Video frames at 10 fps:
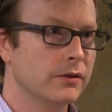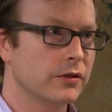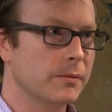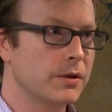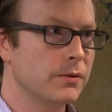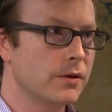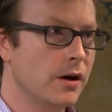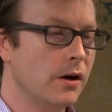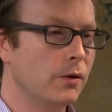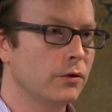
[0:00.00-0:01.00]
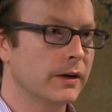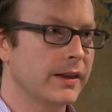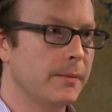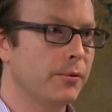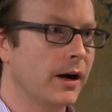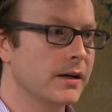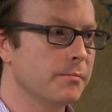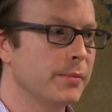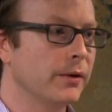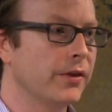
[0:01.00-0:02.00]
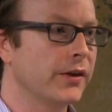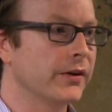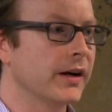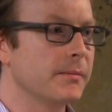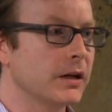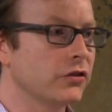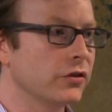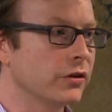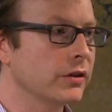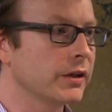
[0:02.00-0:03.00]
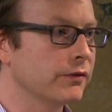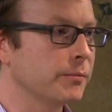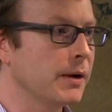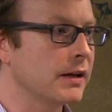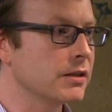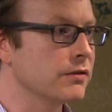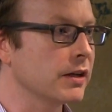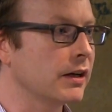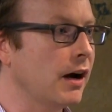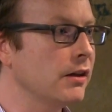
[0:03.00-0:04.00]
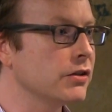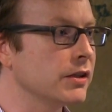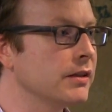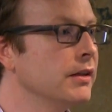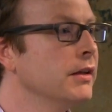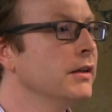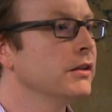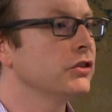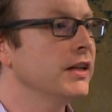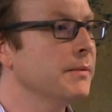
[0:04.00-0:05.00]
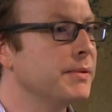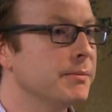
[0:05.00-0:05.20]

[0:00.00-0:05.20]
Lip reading: some of you know, created that broaden and build theory I mentioned earlier from positive psychology. She had